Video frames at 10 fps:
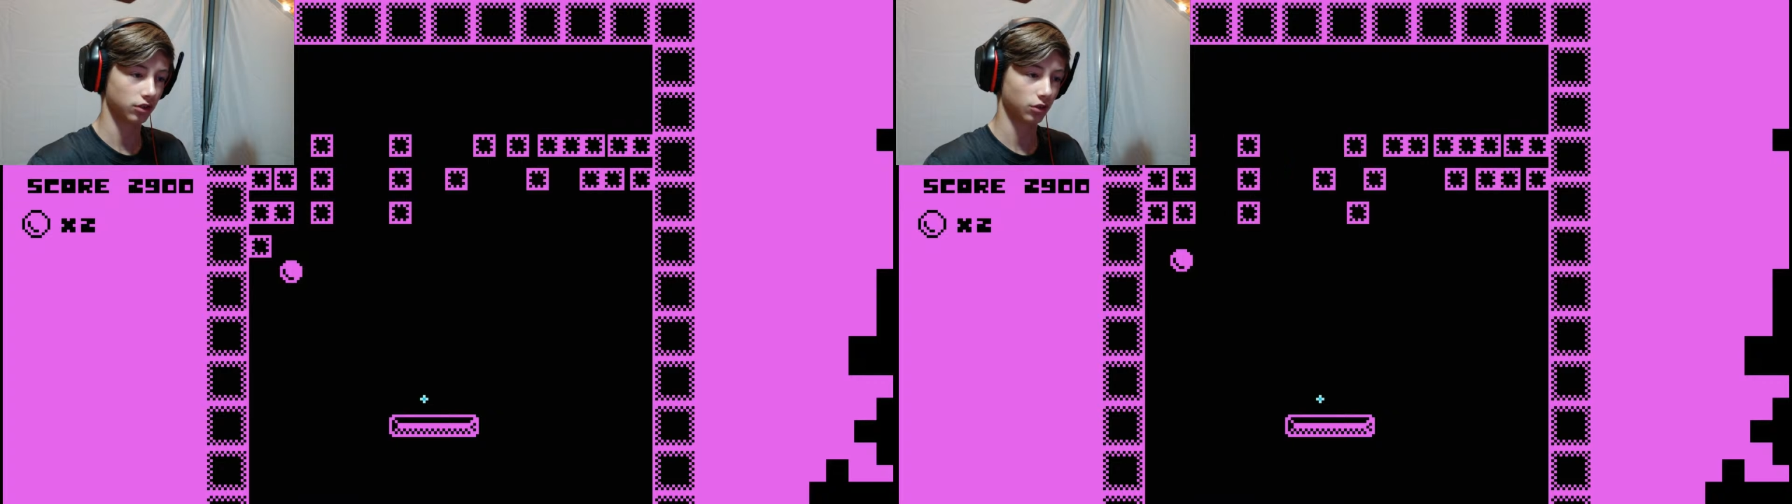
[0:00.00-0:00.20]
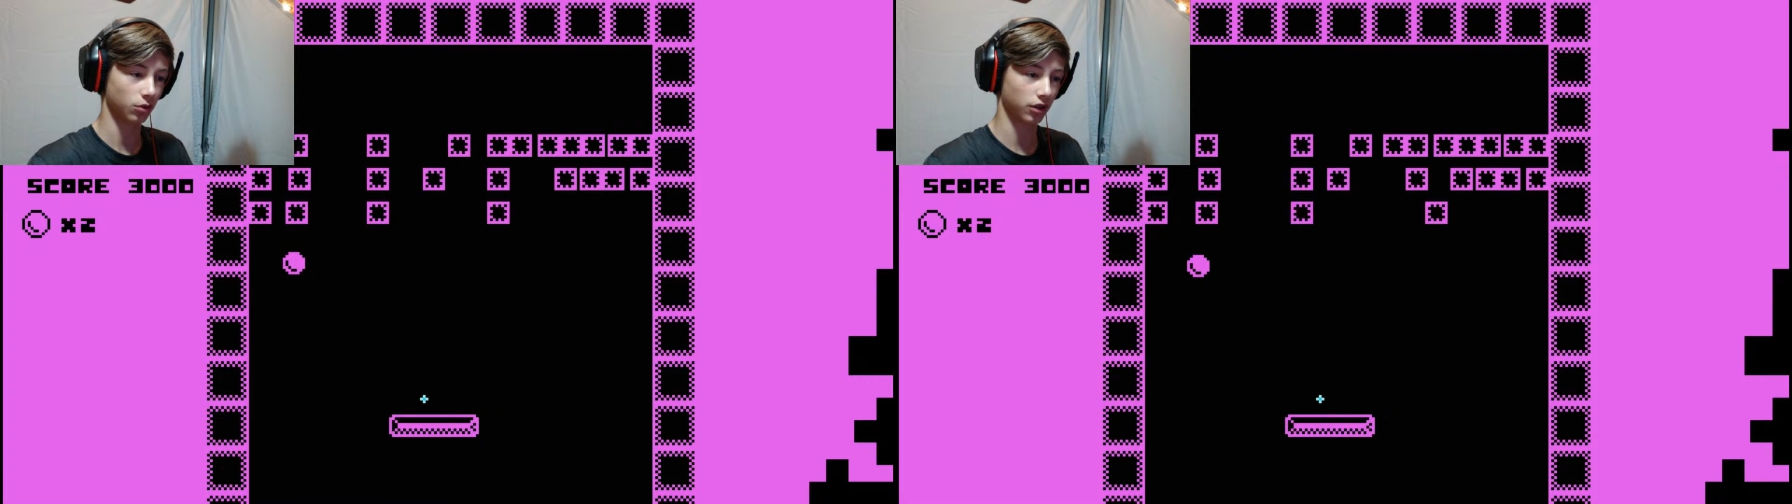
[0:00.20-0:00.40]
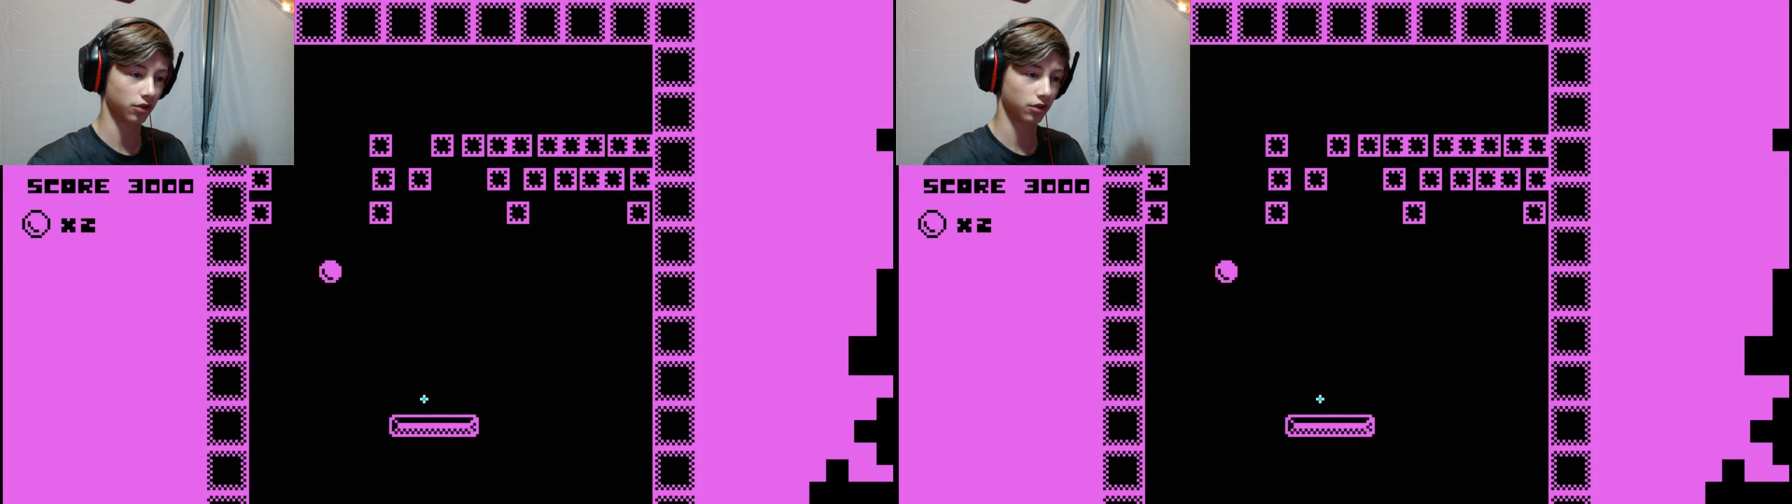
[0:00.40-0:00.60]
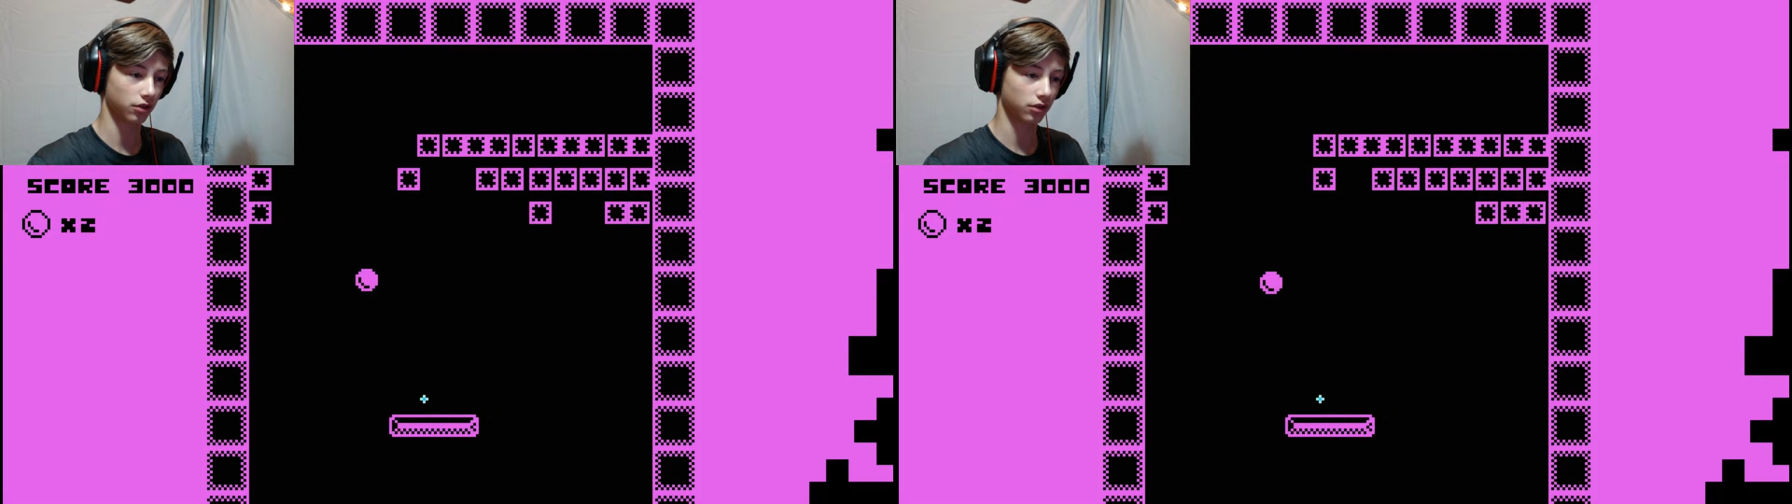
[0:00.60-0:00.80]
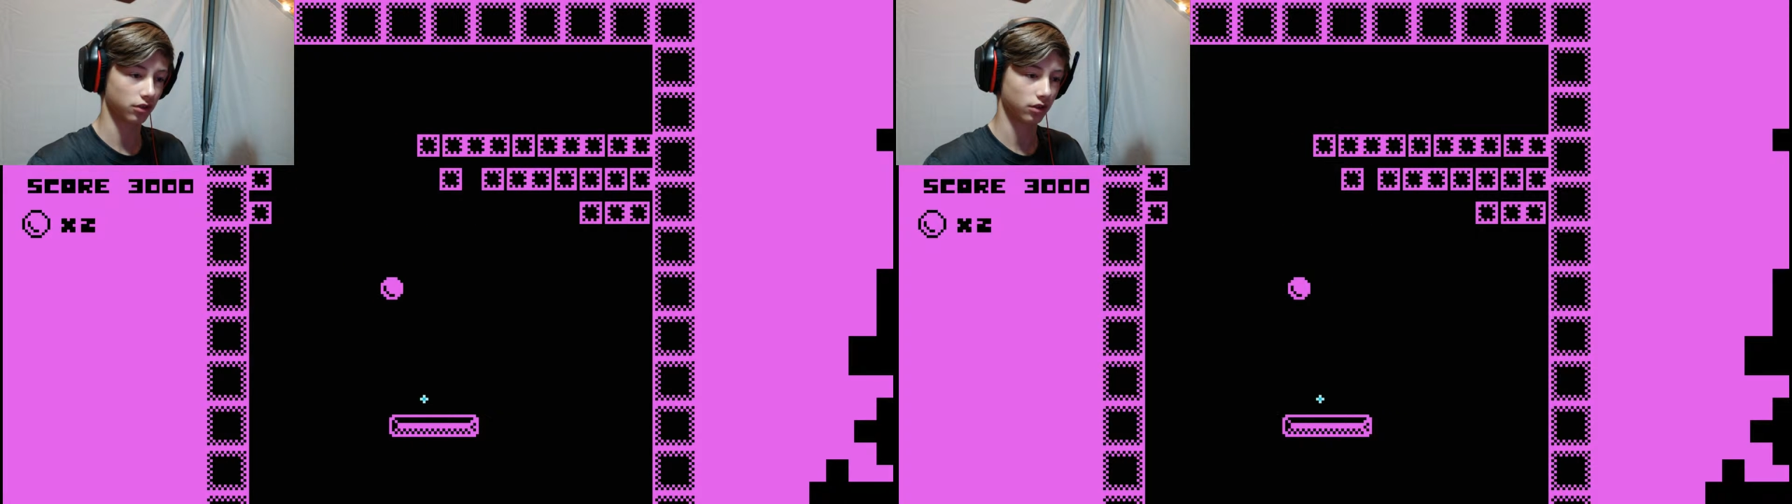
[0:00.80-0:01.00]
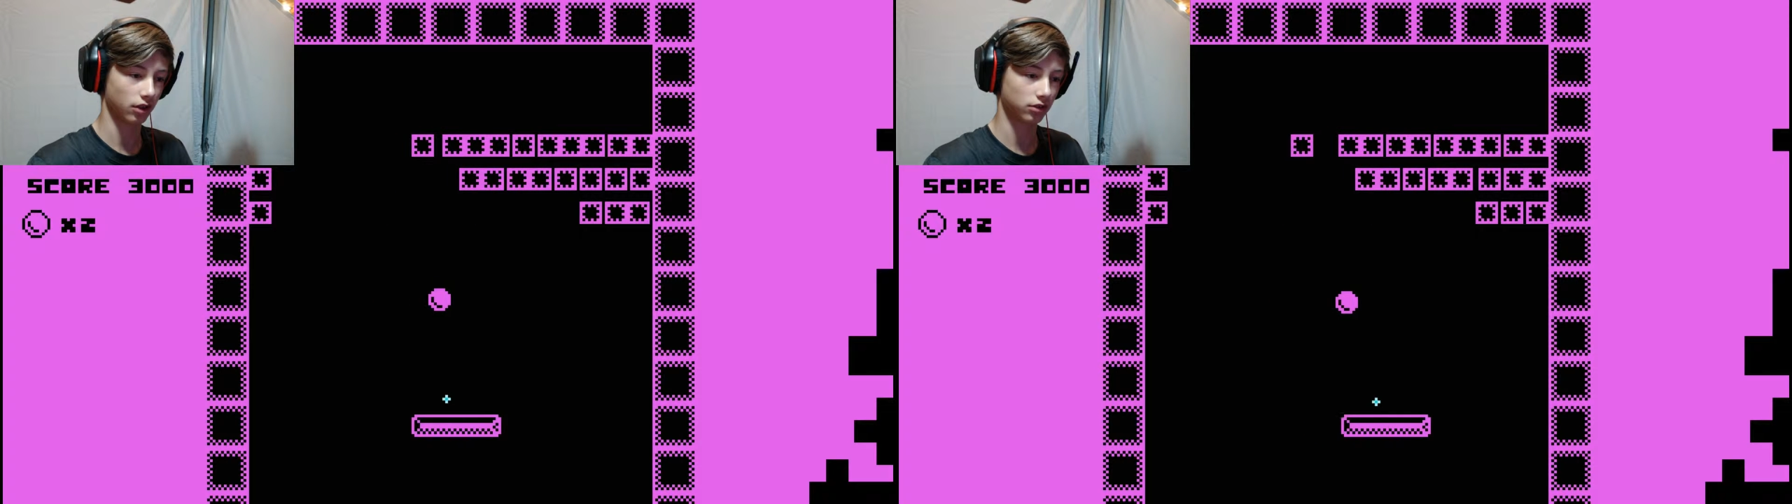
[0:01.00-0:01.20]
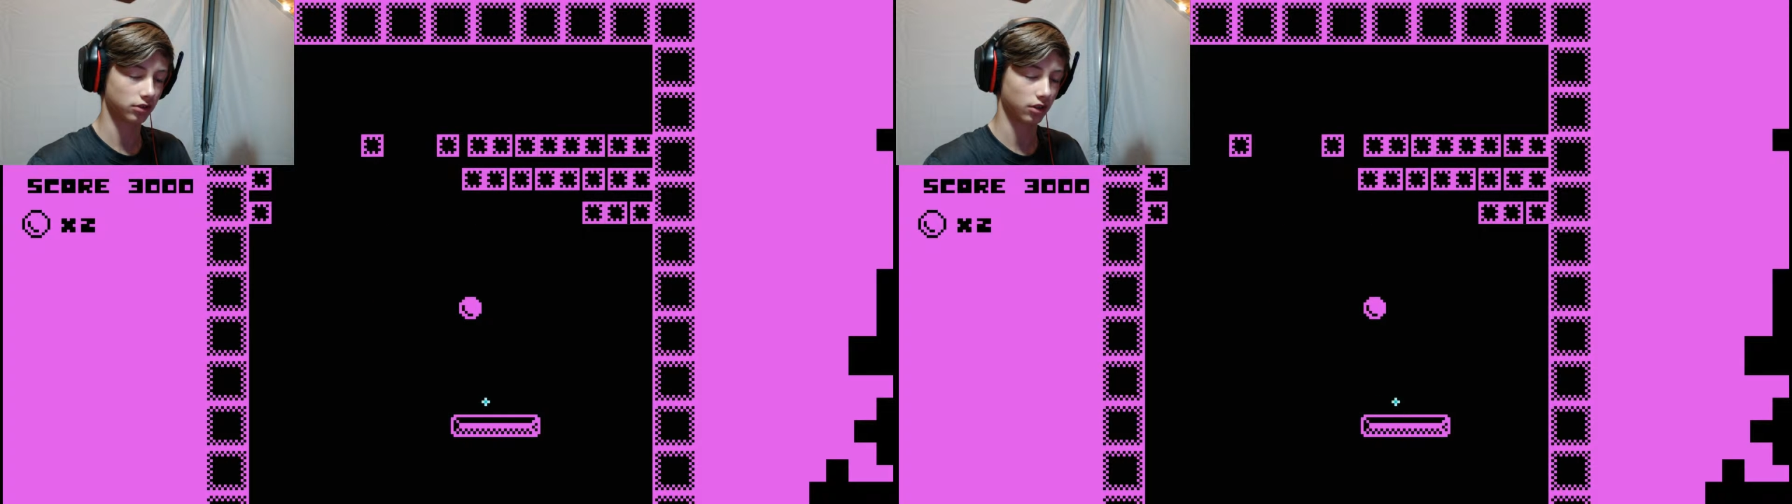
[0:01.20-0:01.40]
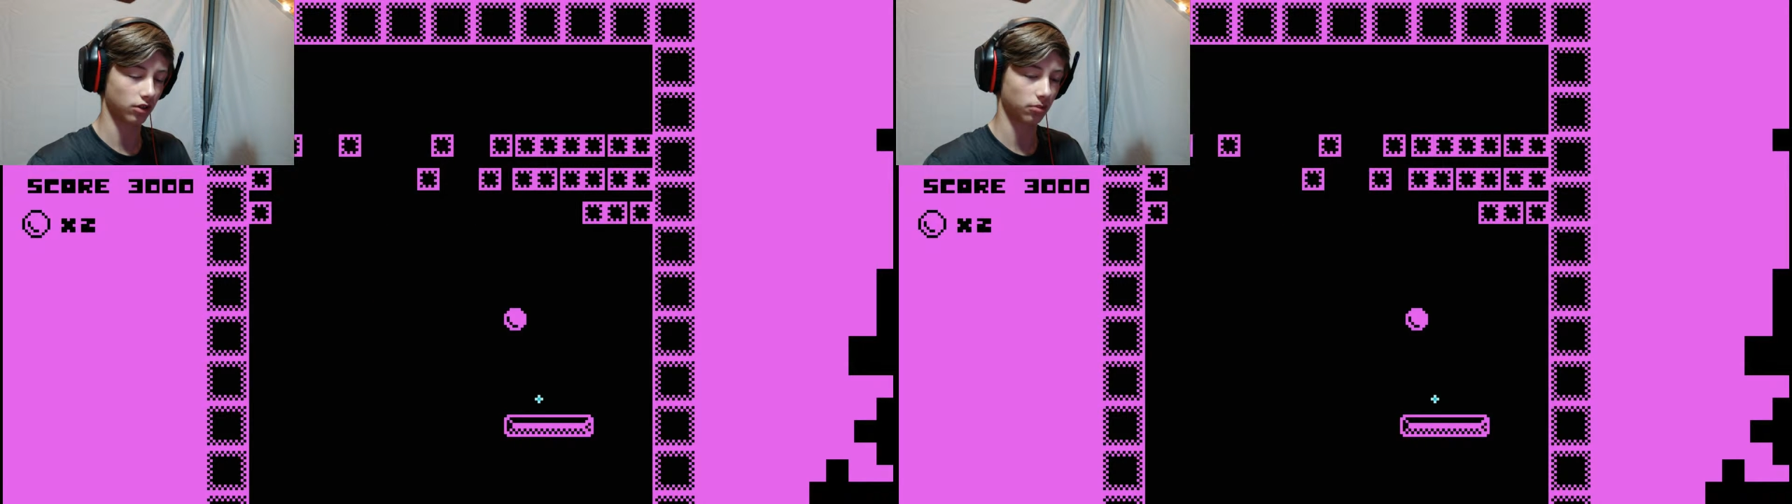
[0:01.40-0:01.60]
do what you're
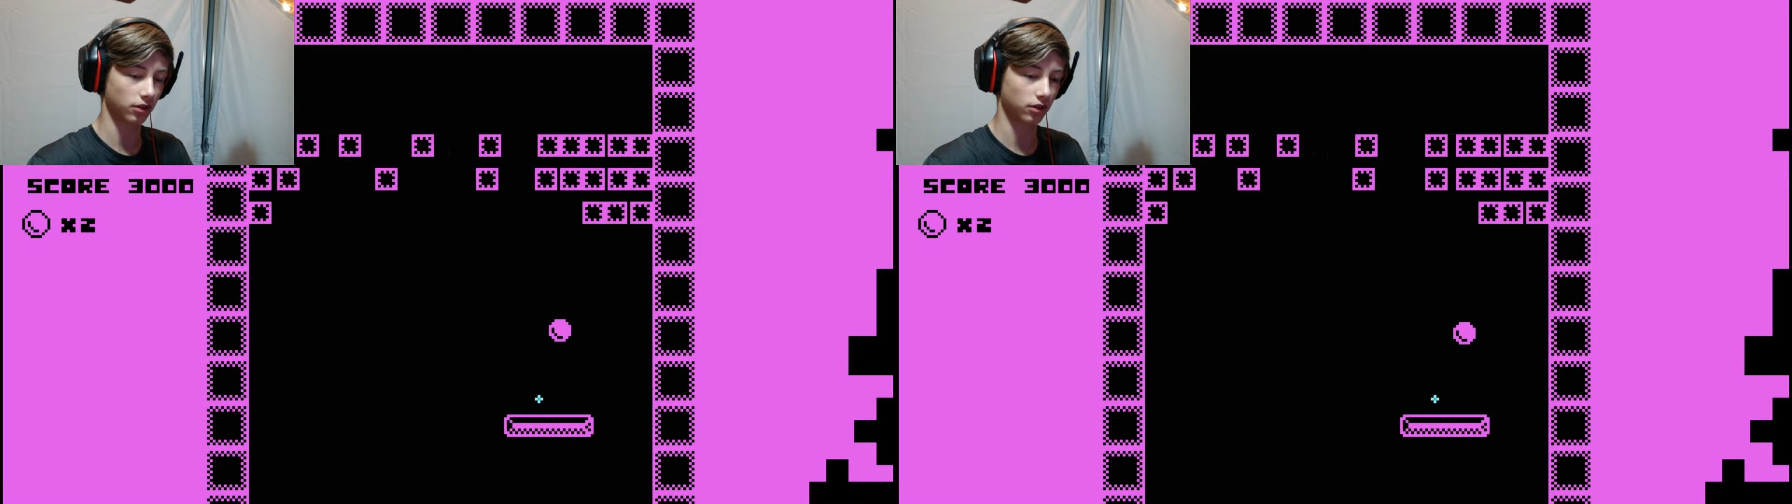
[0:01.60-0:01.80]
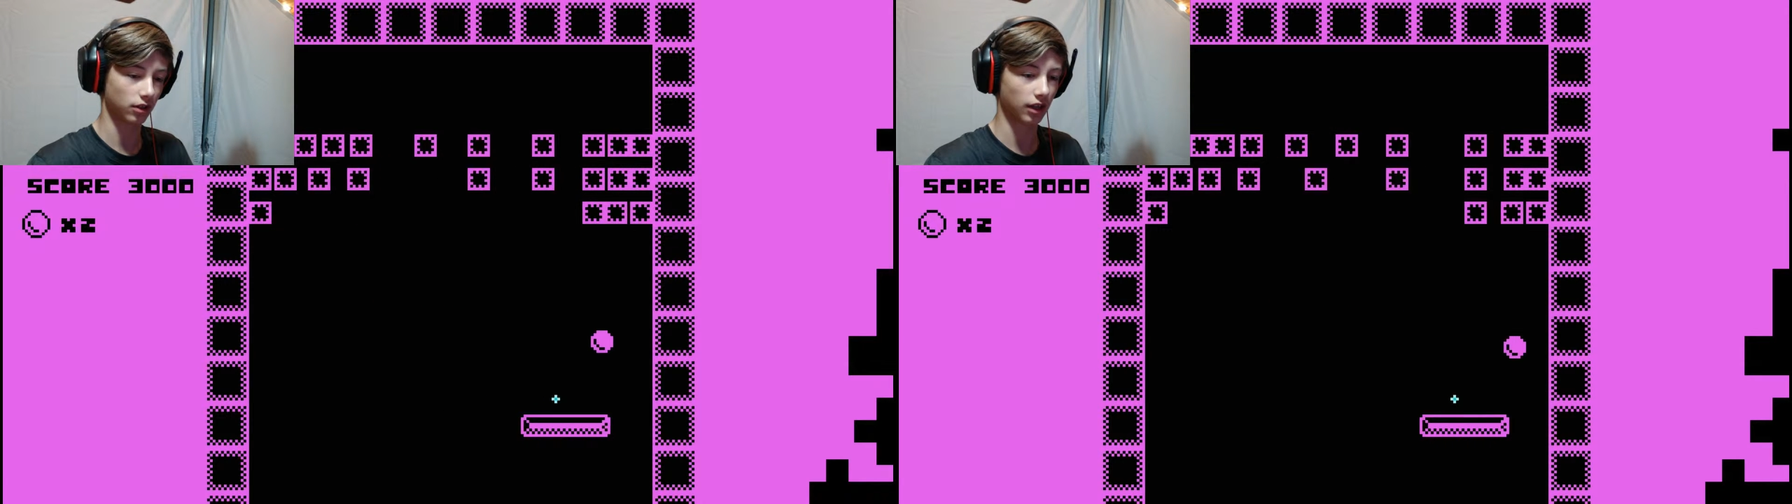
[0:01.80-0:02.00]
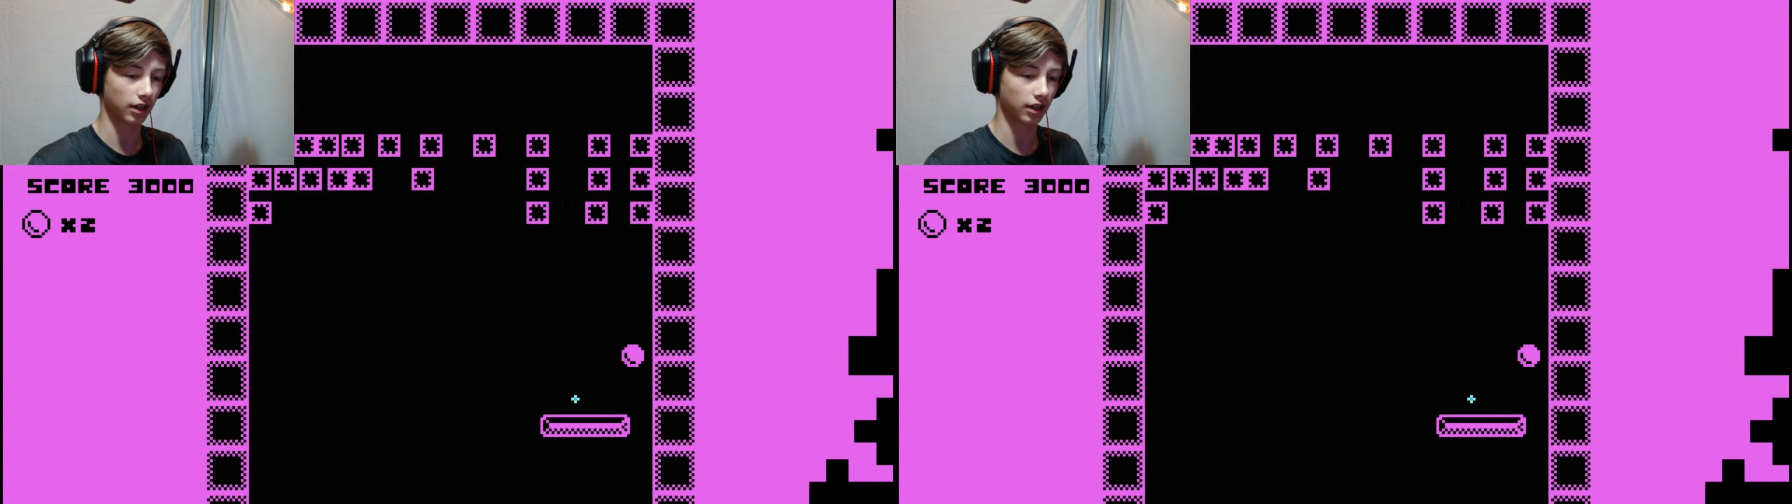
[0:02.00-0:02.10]
not telling me to.